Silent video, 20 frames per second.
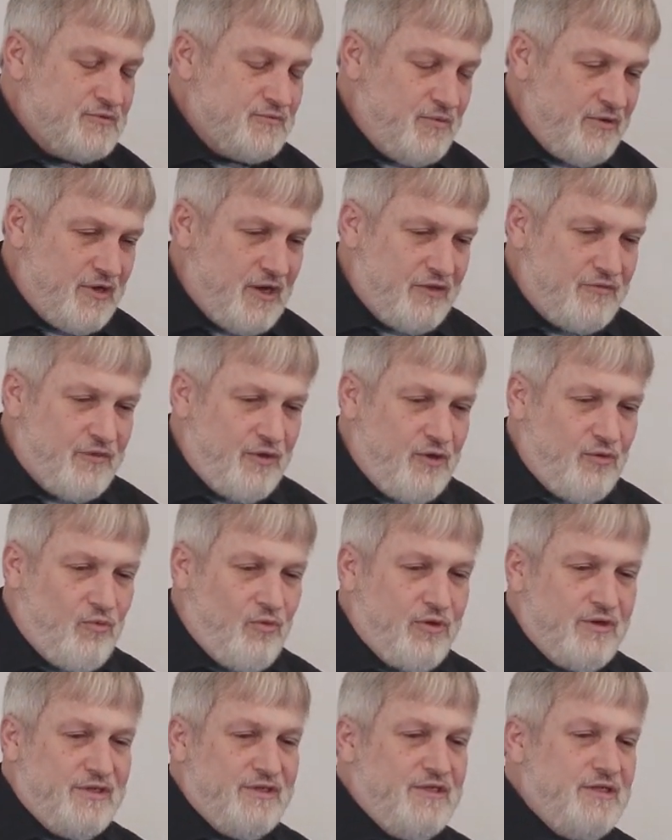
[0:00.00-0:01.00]
But I thought,
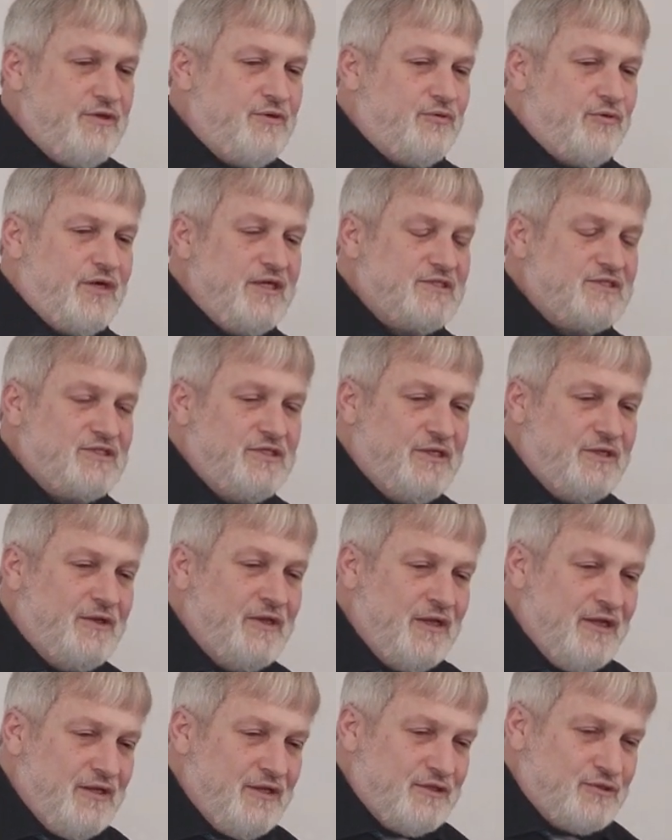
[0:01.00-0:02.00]
what an interesting
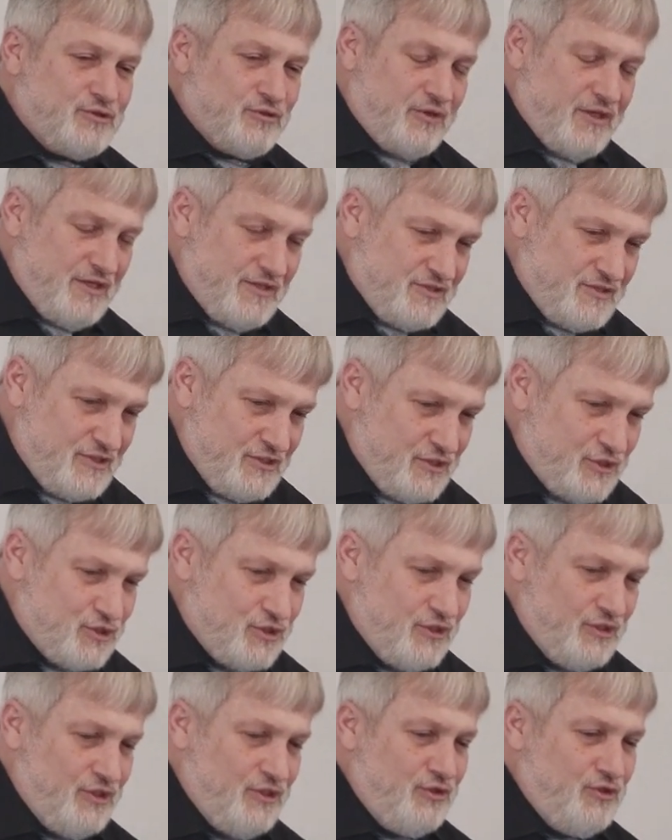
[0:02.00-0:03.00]

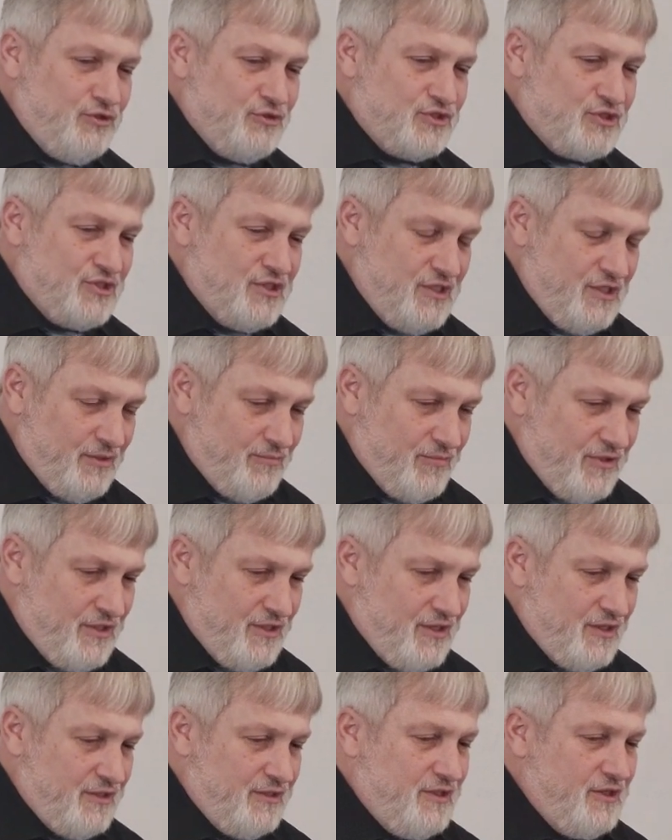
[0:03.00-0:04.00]
transition. And you see it
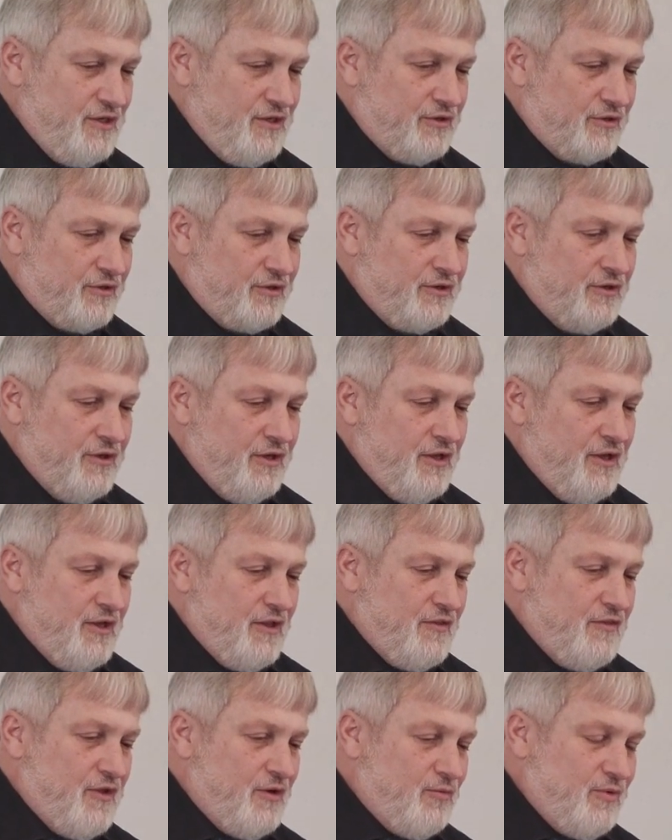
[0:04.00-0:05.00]
begin here
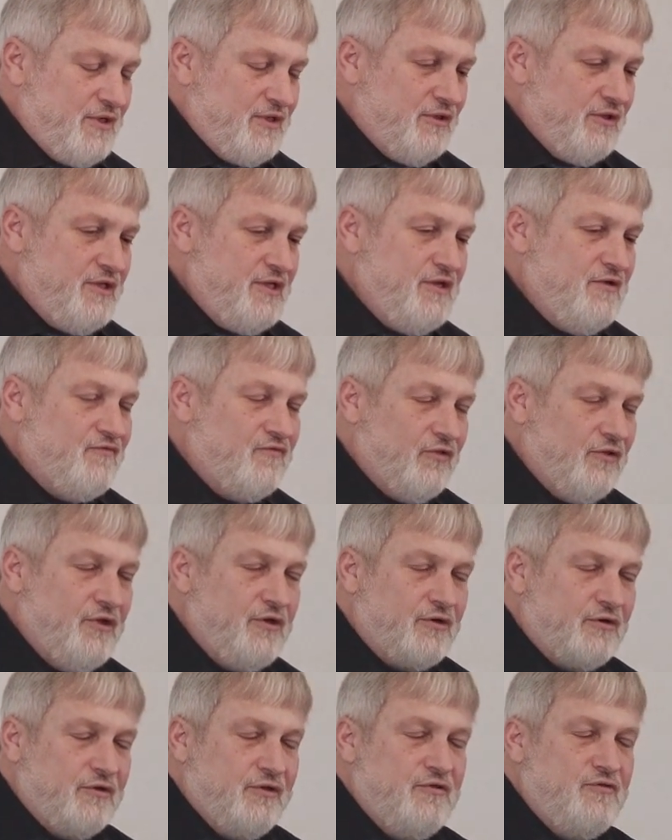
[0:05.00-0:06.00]
that we leave
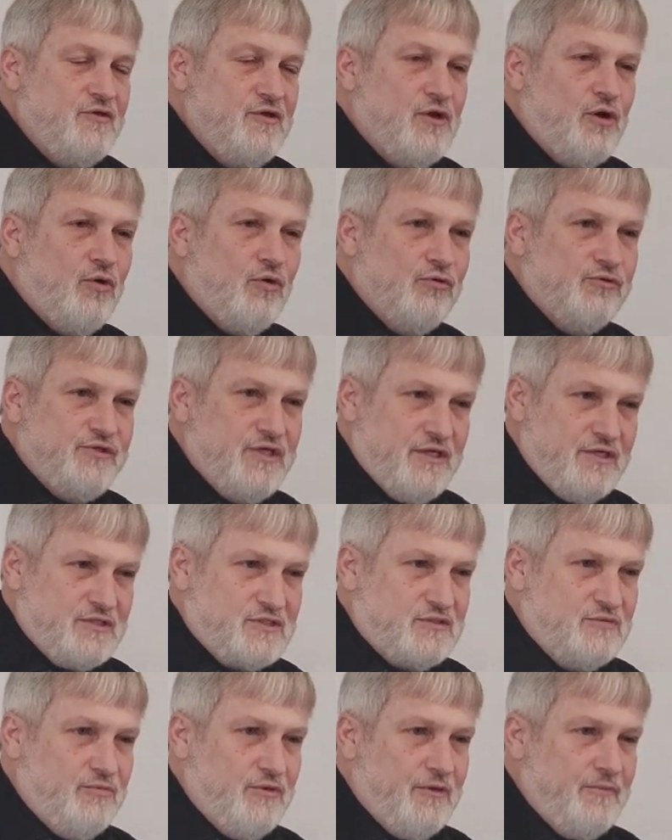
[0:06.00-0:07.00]
literally the Old
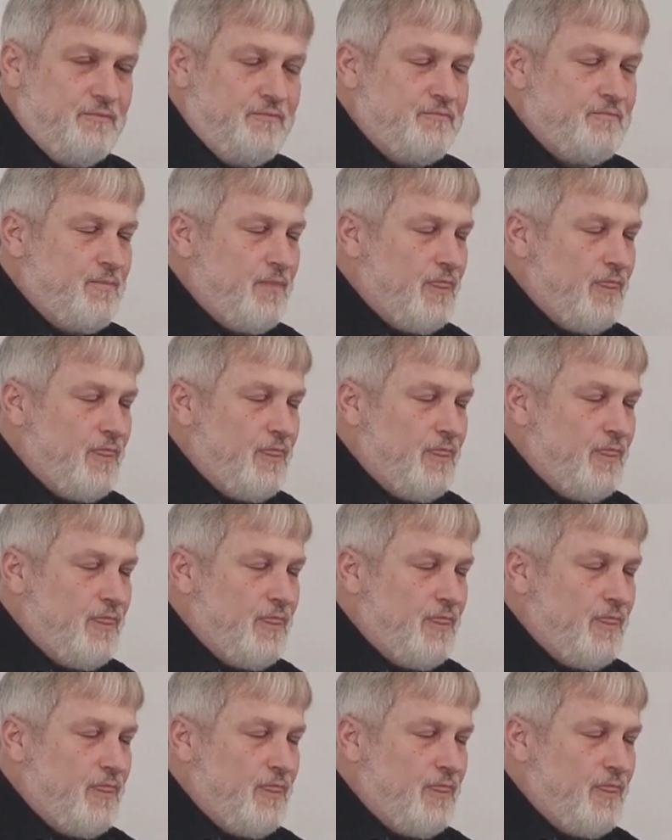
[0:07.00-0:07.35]
Testament